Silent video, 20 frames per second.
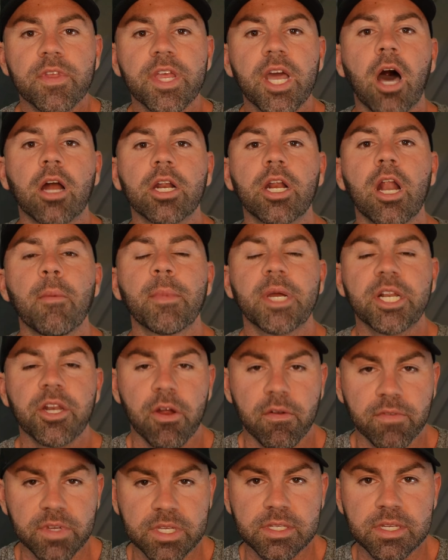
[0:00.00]
the autonomic
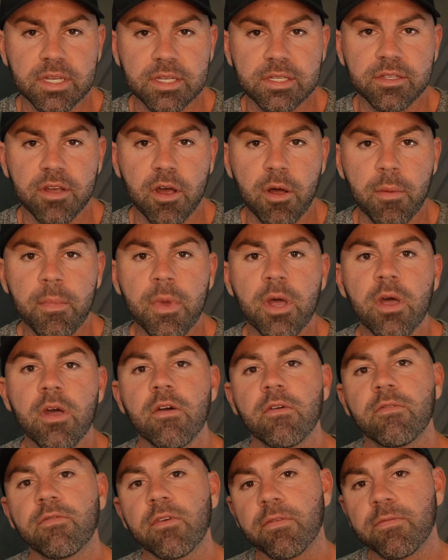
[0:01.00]
nervous system
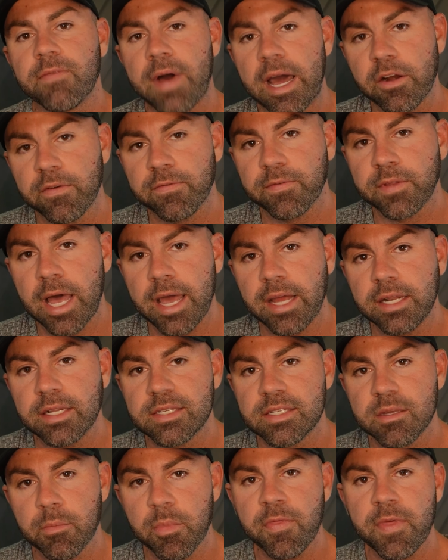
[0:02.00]
for fight or flight,
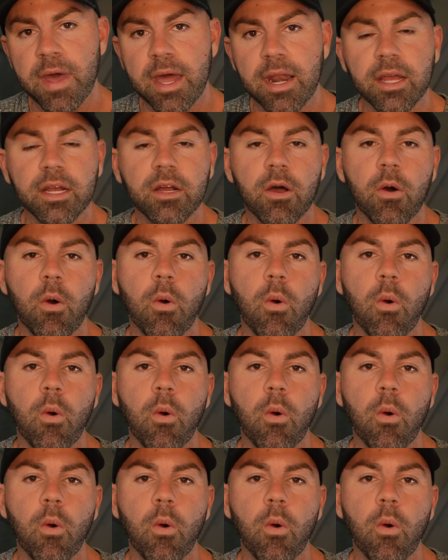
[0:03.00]
sympathetic,